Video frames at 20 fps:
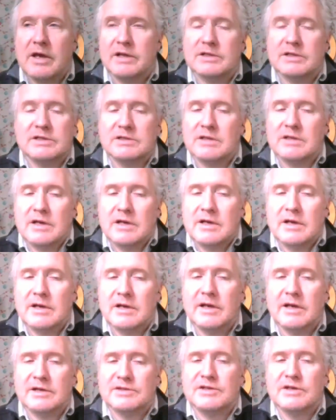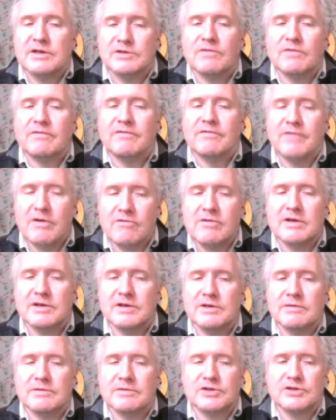It's a uh, it's it's a
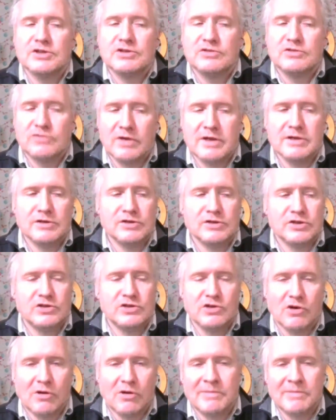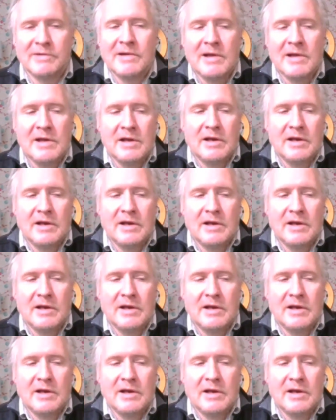very strange job,